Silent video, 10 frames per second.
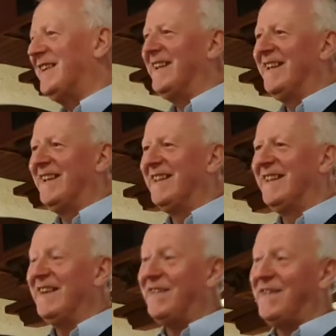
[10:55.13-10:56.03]

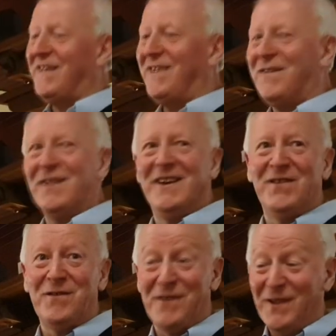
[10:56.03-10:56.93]
This is a really,
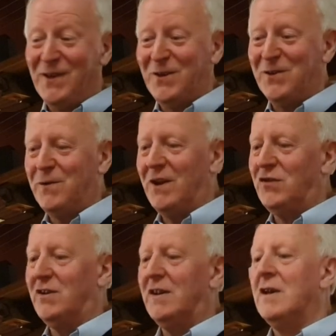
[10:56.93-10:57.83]
really good
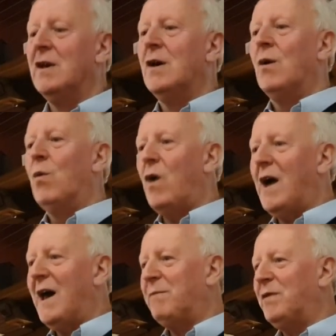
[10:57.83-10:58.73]
question.
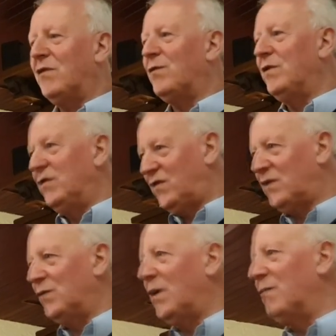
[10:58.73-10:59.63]
What happens when you
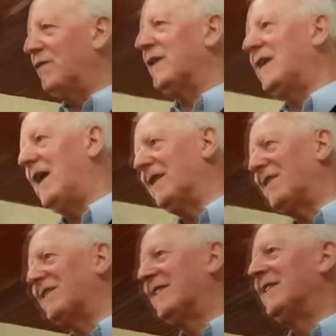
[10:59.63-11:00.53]
screw up with a
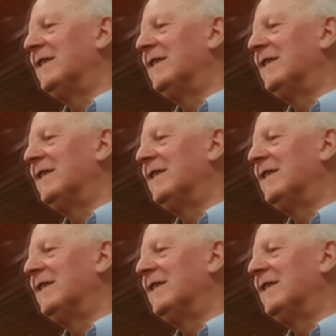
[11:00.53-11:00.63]
cask?